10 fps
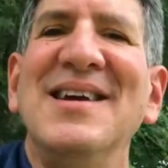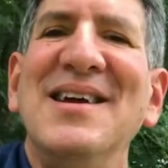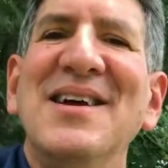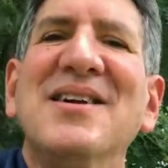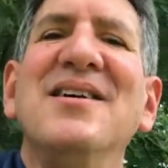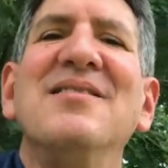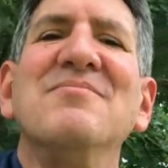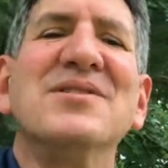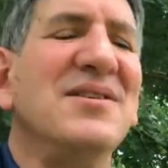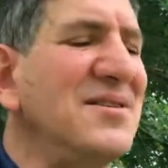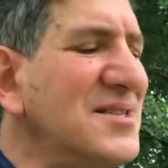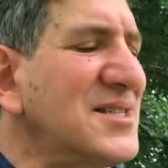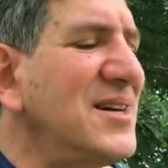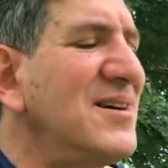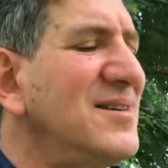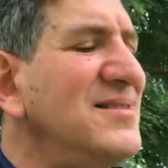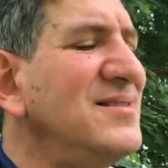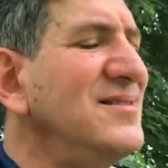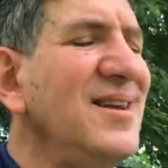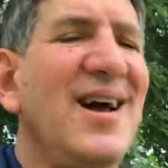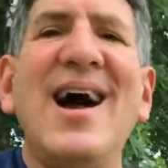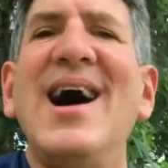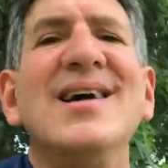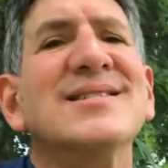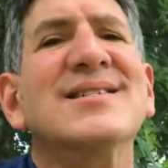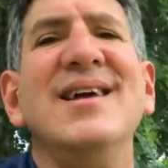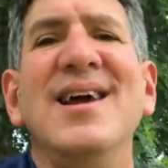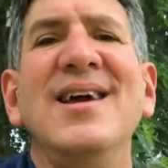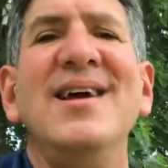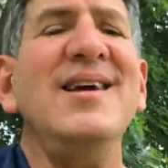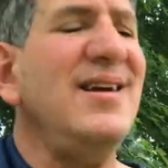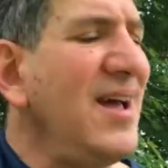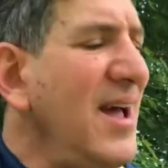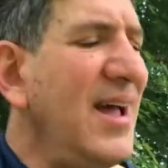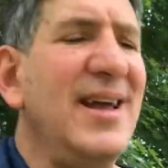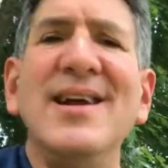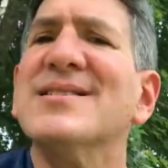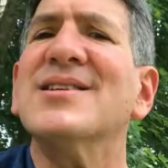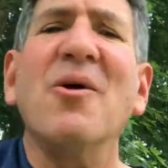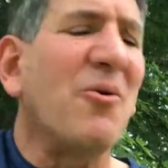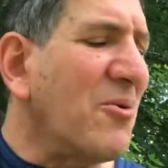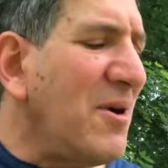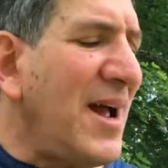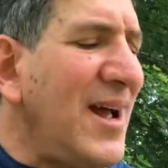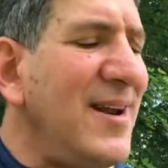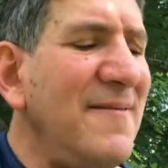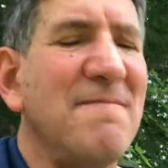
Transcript: Here comes the sun. I say it's alright.